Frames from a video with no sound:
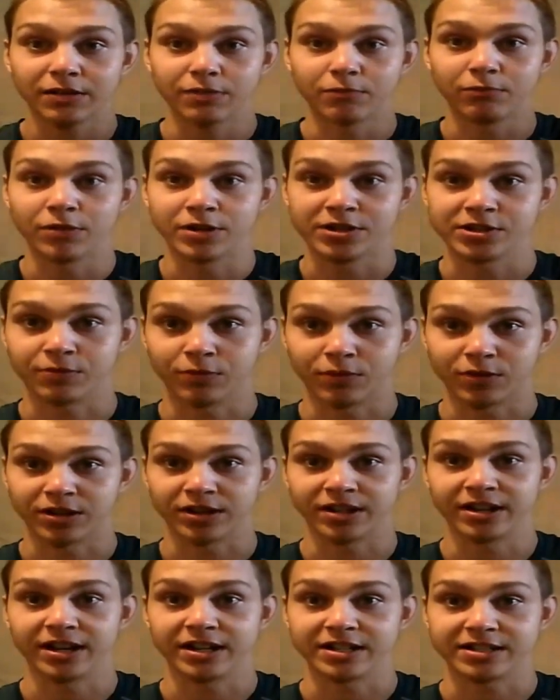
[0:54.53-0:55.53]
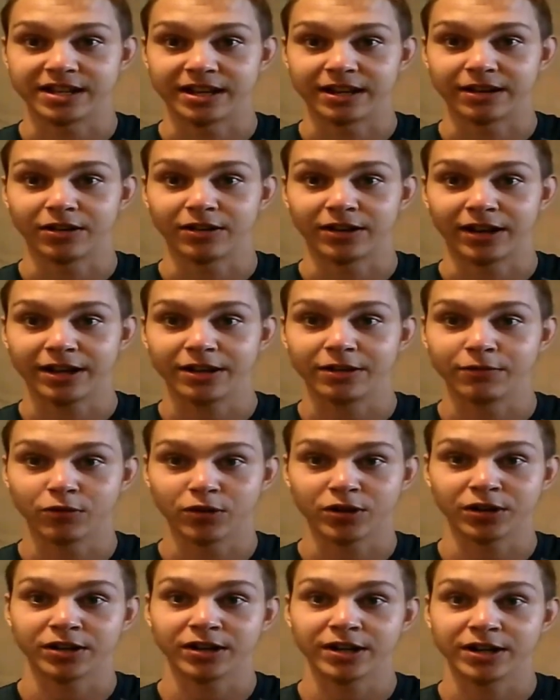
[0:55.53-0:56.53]
What does the Word of God say? Okay, your
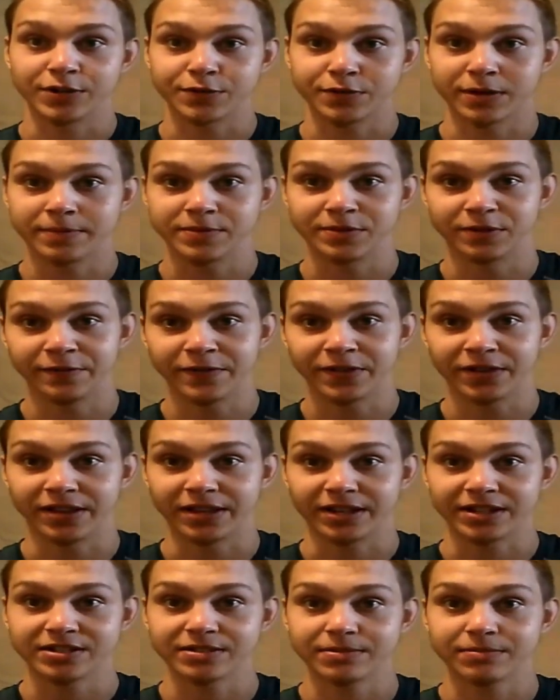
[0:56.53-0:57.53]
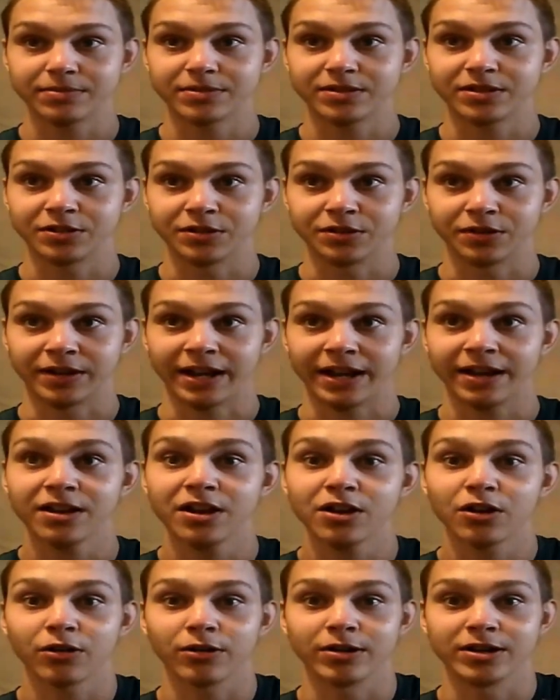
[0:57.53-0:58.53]
Word of God trumps your feelings. So, okay,
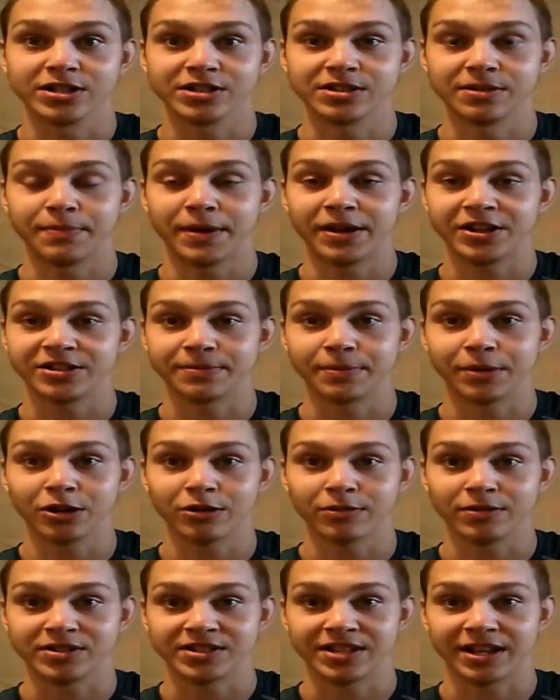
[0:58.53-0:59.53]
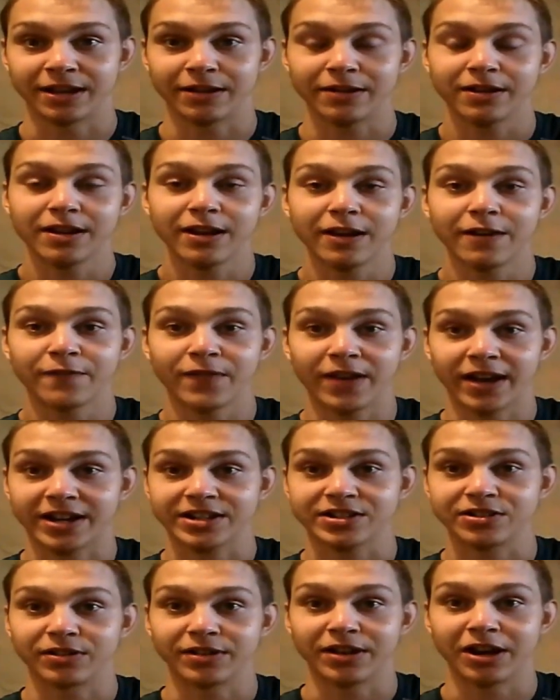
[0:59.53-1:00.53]
or as Ben Shapiro would say,
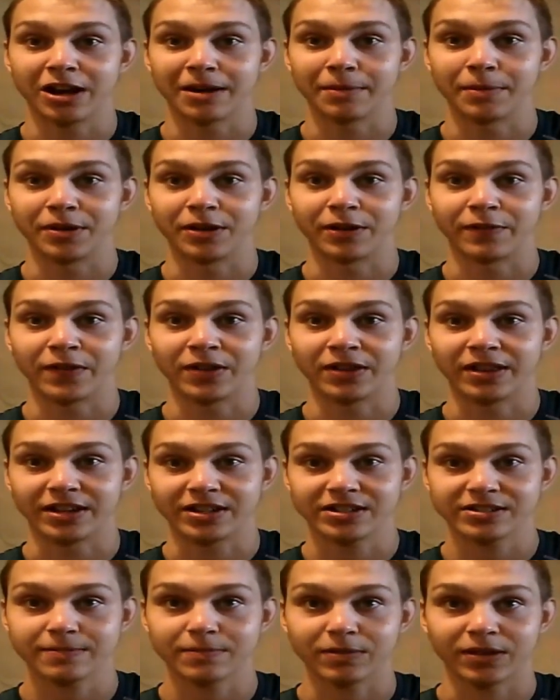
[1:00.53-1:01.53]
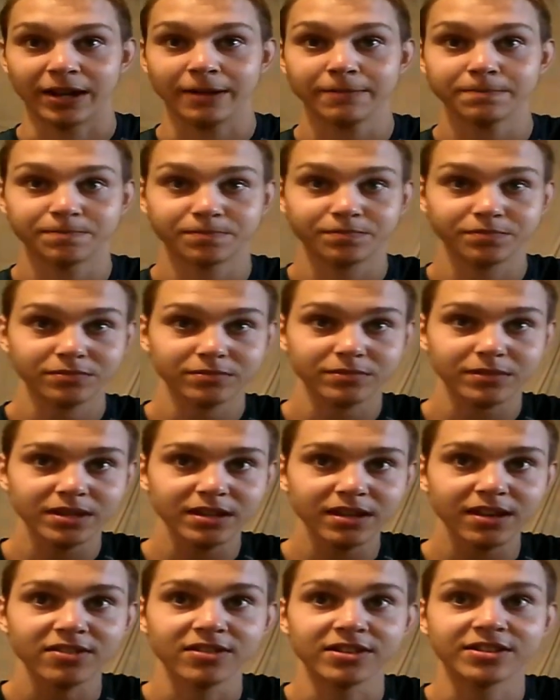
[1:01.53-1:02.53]
facts don't care about your feelings. Okay,
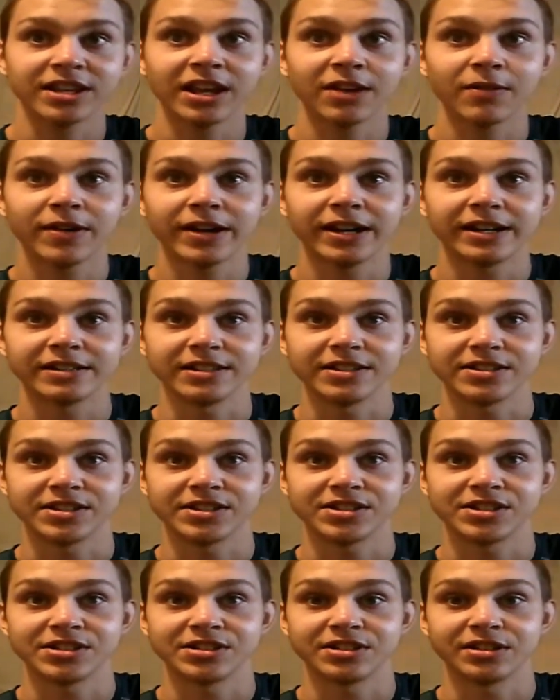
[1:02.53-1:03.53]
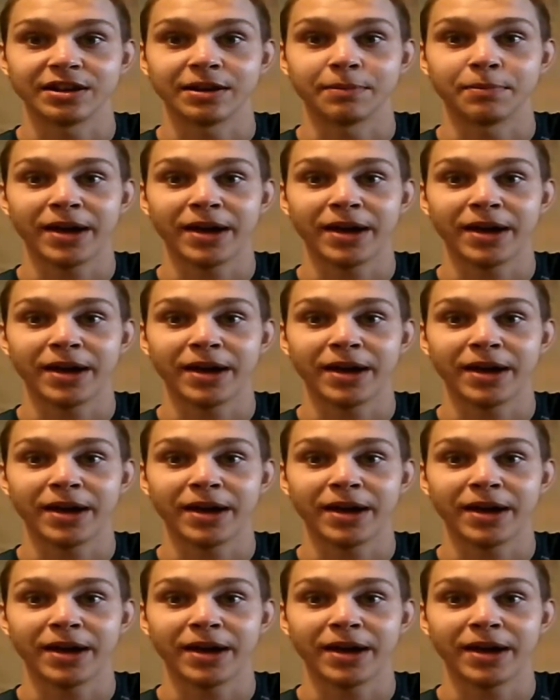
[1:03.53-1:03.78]
so let's get right into this. This is a